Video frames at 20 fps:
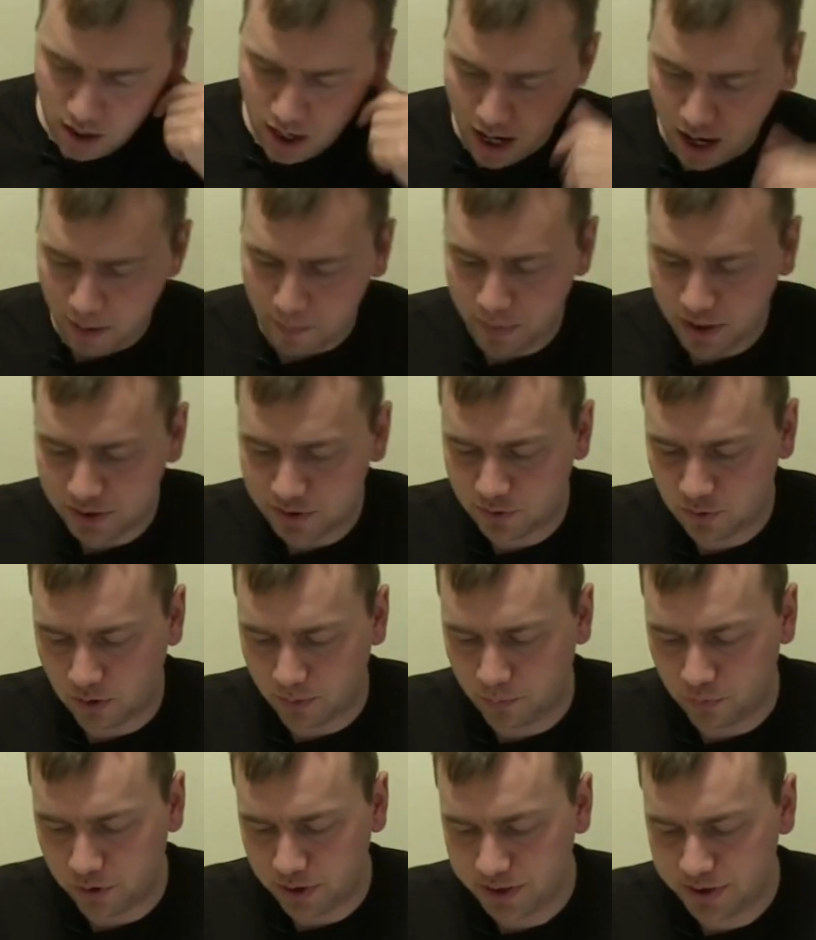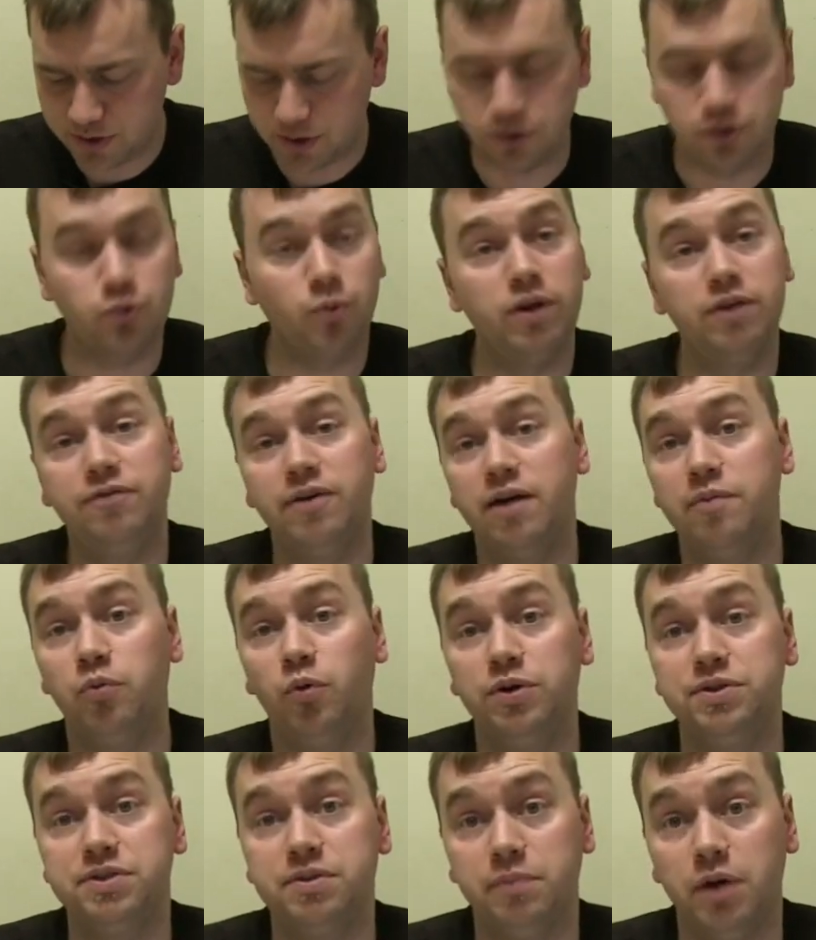Ministorm Priests are 25
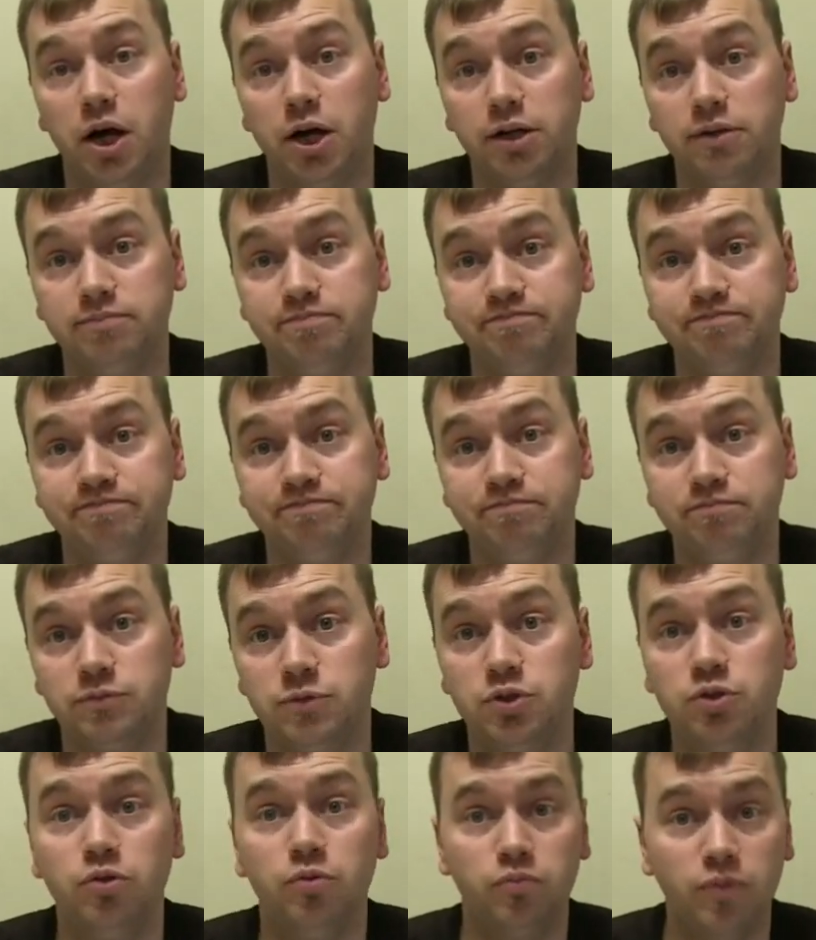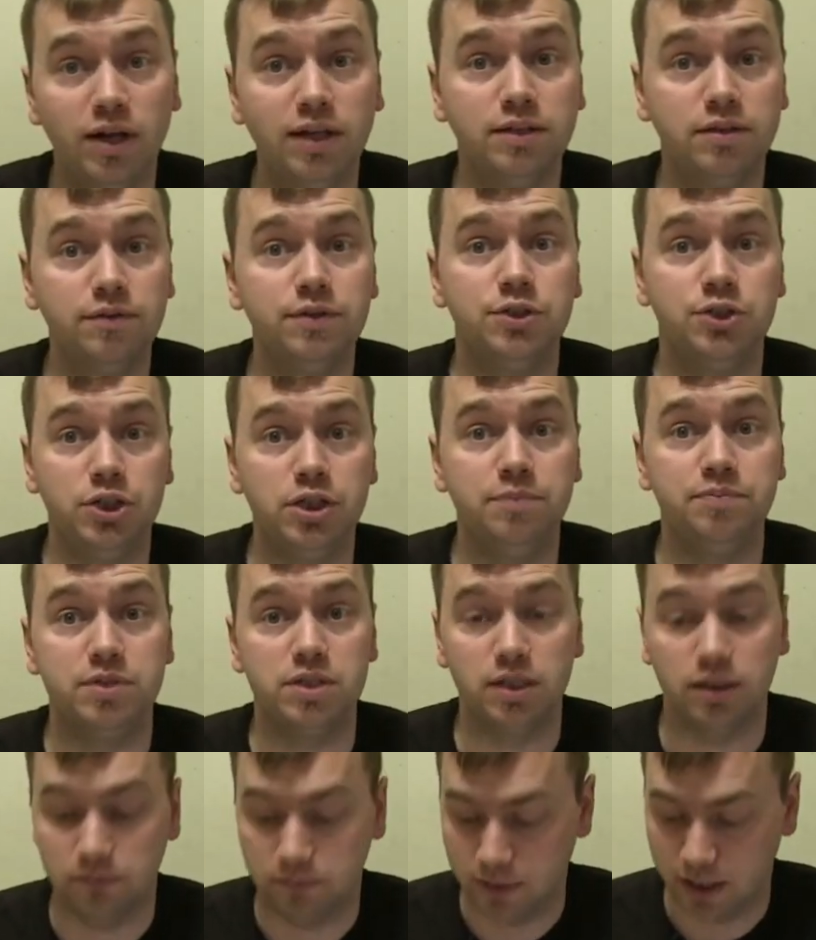points a model. So relatively cheap
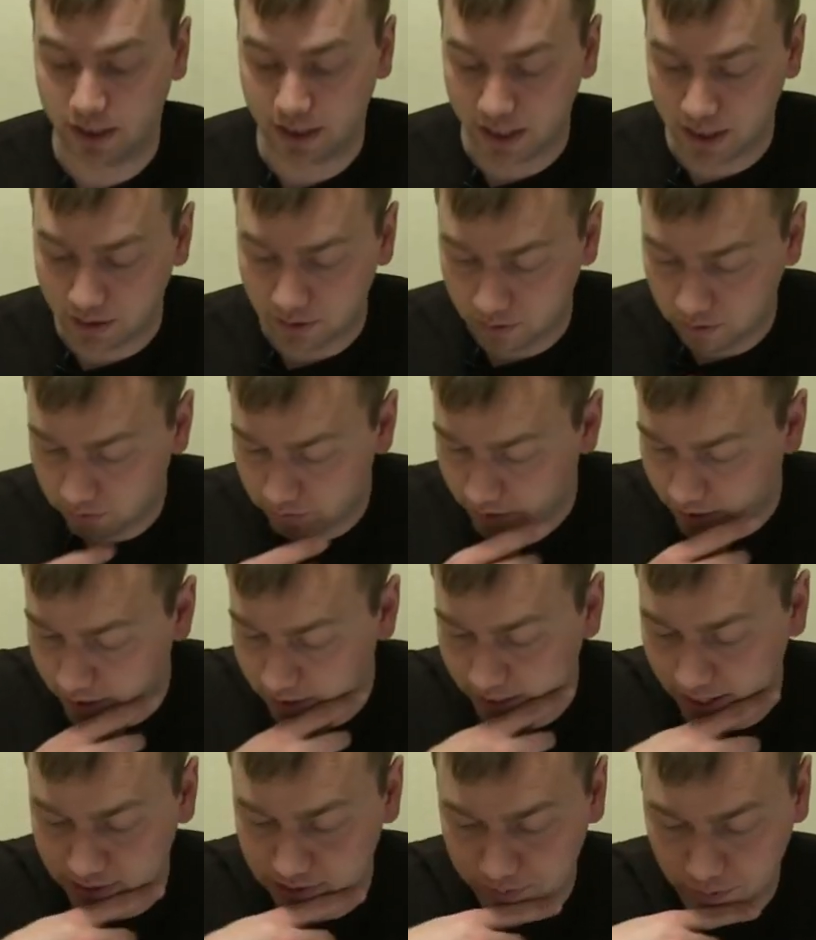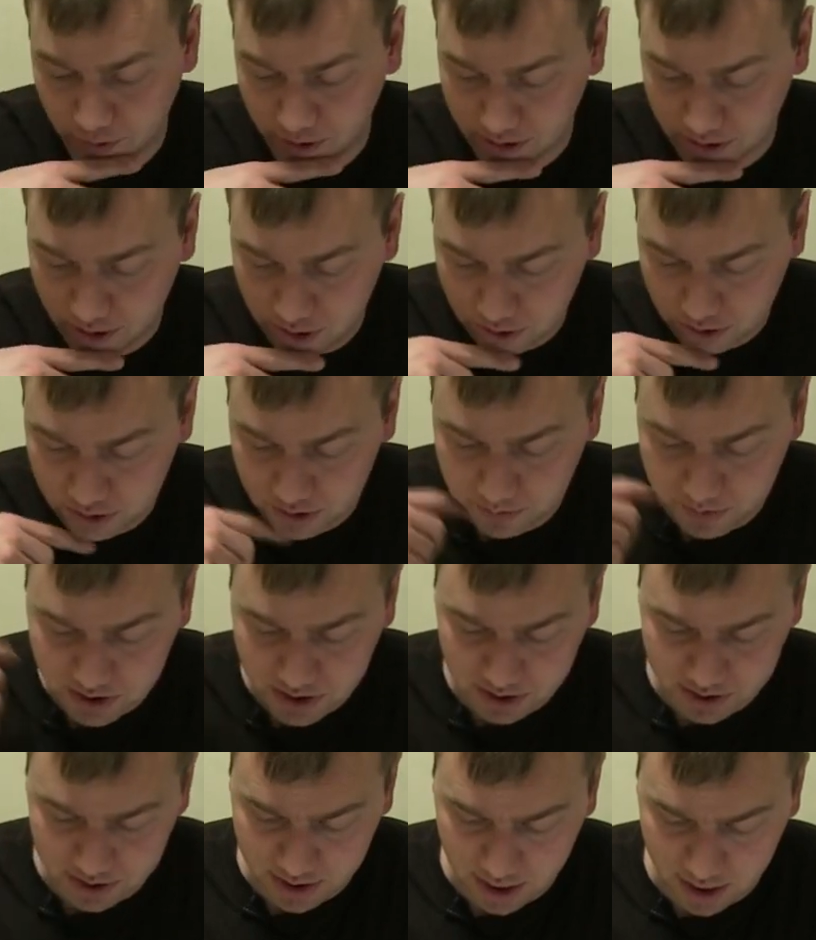still. Again, they can add some great additions.
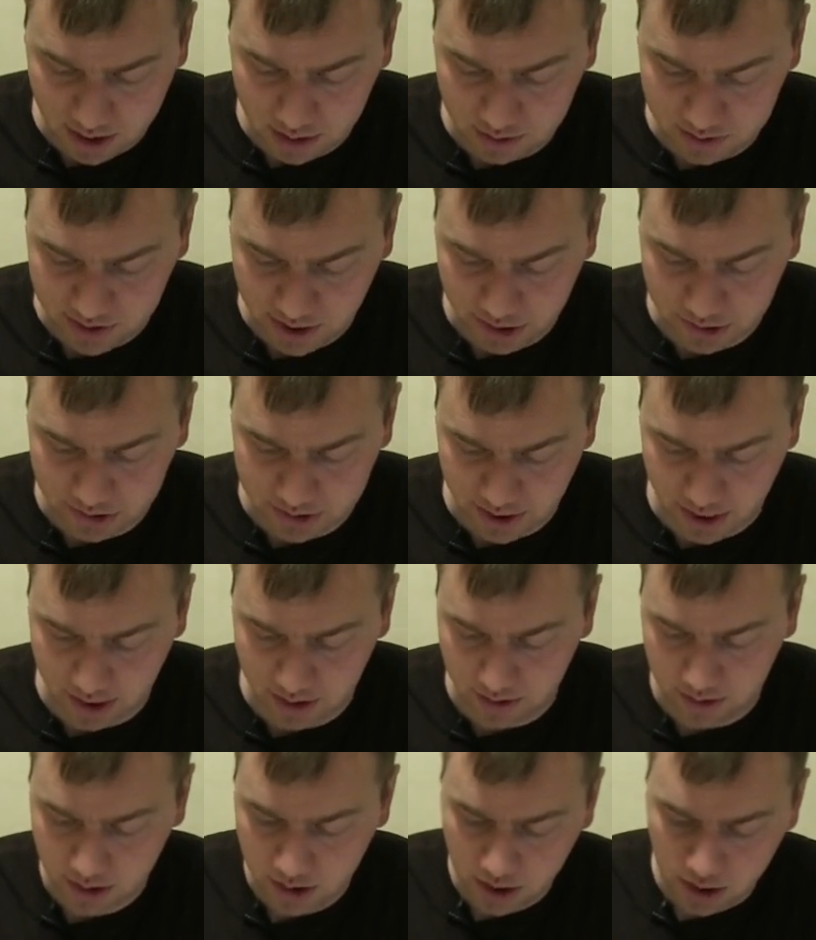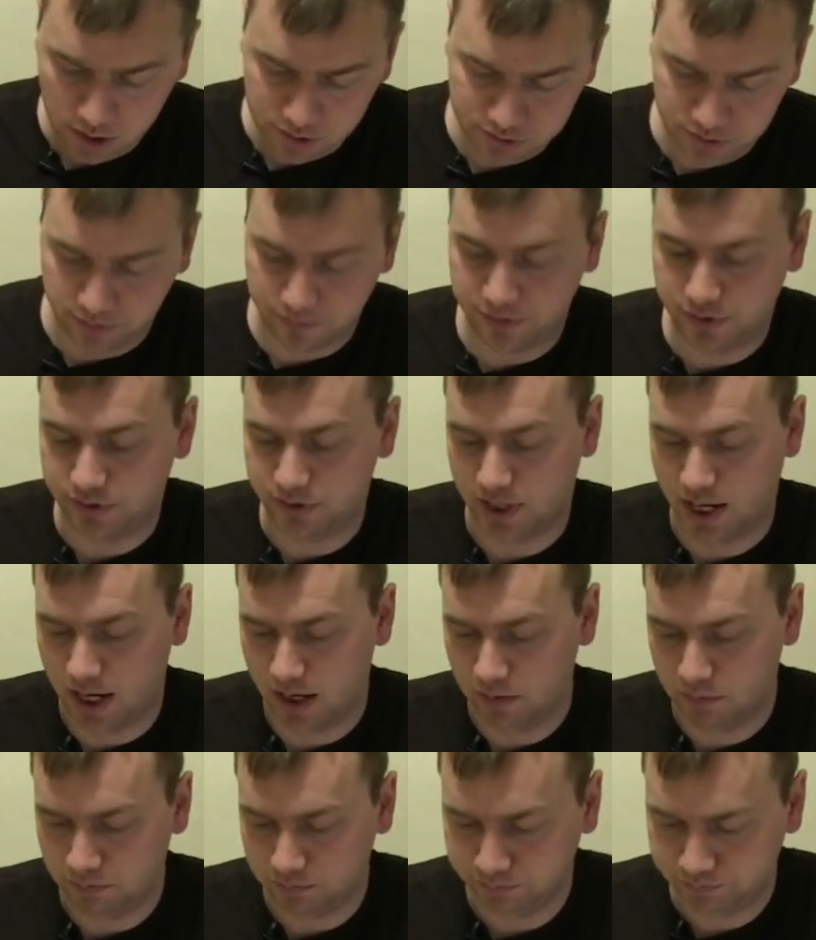Mystics 10, Psychers 10, Servitors
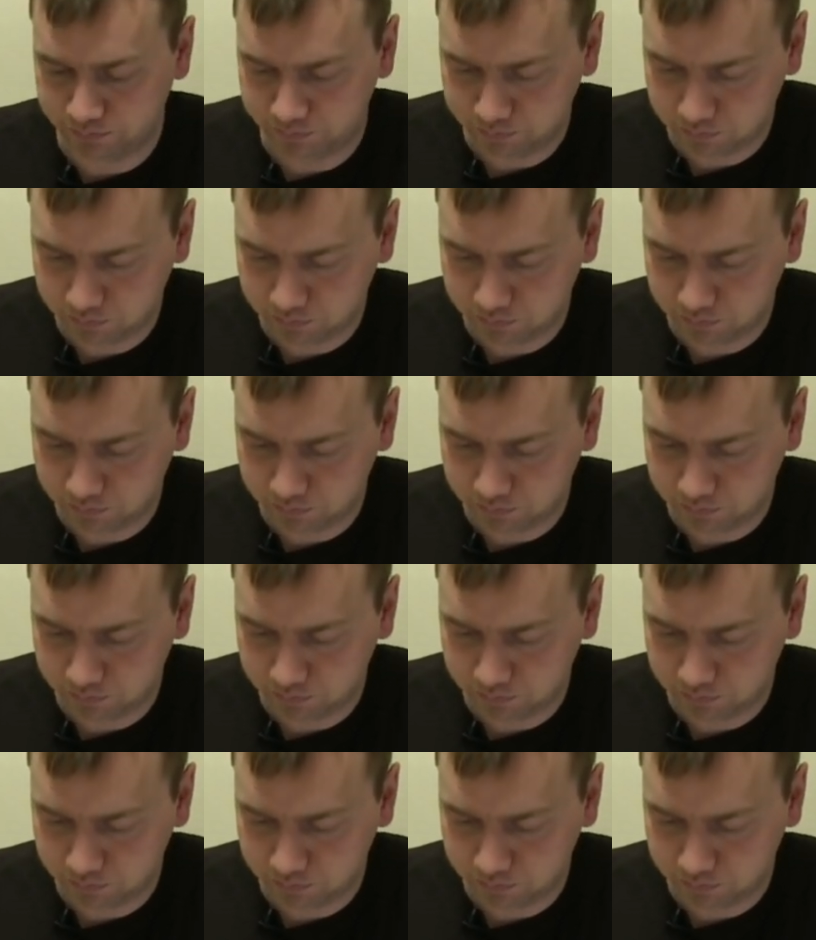10.